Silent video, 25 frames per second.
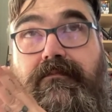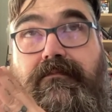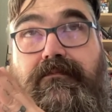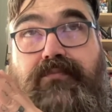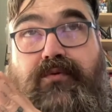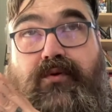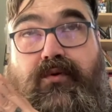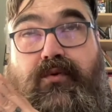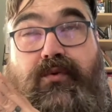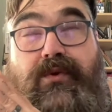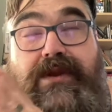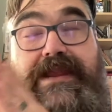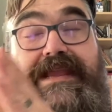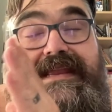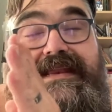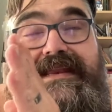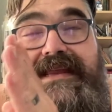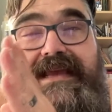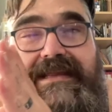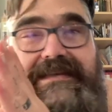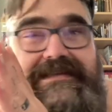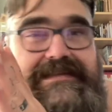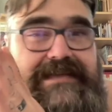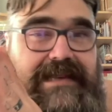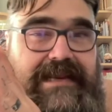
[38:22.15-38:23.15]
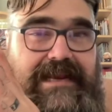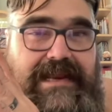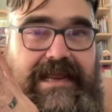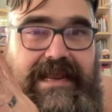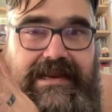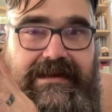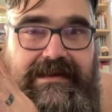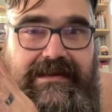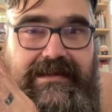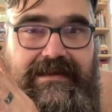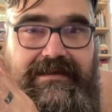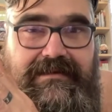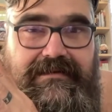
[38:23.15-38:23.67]

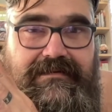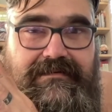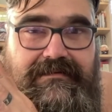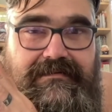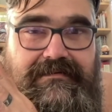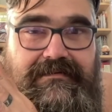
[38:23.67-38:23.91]
pre-1980.